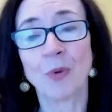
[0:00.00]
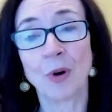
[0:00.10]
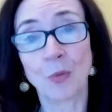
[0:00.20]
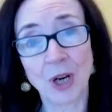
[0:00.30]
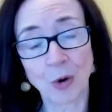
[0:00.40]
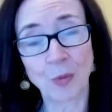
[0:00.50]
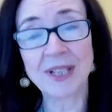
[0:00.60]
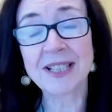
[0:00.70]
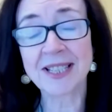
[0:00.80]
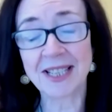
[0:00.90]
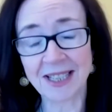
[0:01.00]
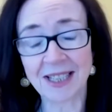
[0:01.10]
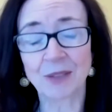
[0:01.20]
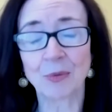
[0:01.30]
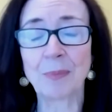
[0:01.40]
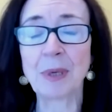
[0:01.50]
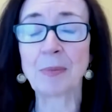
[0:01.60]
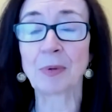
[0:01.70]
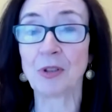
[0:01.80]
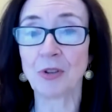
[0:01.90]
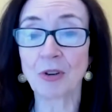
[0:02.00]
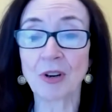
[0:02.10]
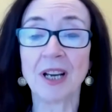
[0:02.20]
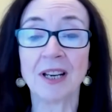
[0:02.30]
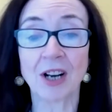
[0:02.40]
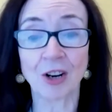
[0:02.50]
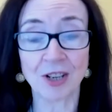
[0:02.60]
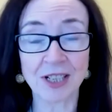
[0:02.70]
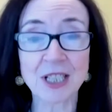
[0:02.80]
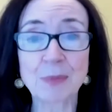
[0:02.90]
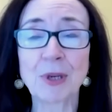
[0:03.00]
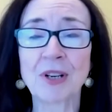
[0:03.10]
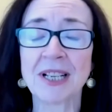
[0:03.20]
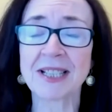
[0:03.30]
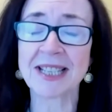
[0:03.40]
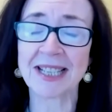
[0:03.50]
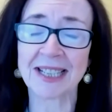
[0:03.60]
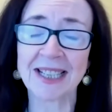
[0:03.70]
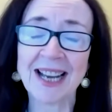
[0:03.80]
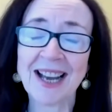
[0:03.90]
What we are witnessing and what people in Ukraine are experiencing,